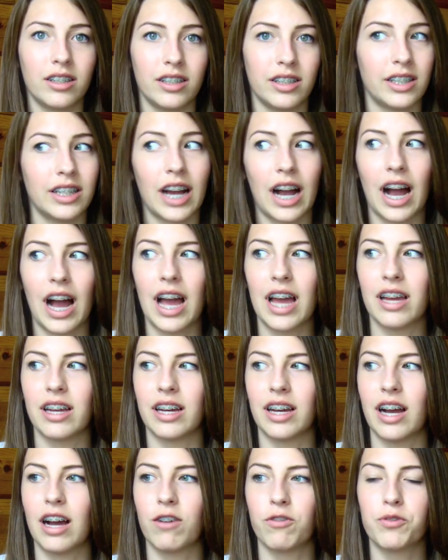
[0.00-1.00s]
yeah, I
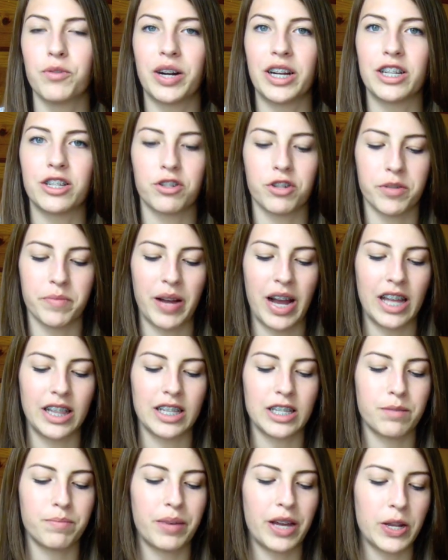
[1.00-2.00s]
have quite a story behind
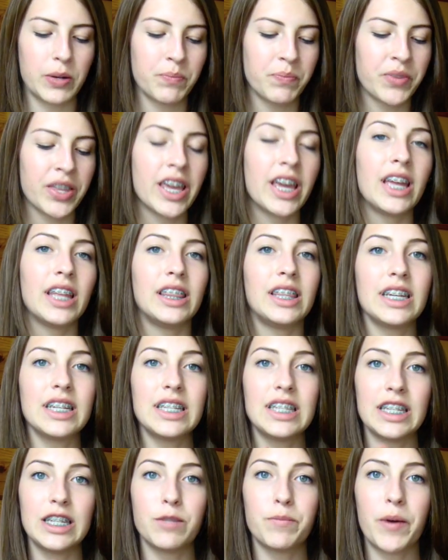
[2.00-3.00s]
this. But
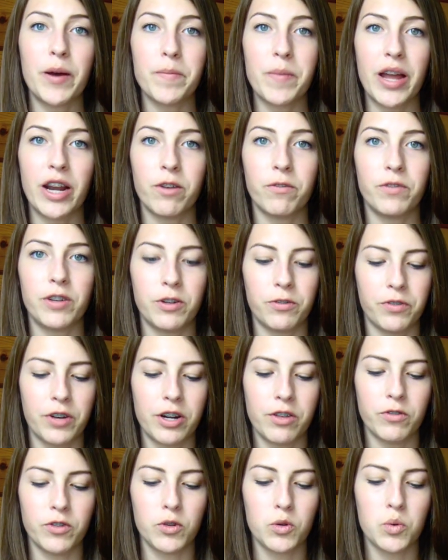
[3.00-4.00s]
this is by Benefit, for
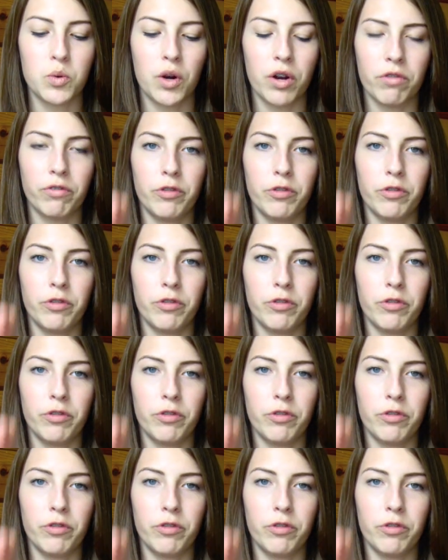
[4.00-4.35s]
any of you who aren't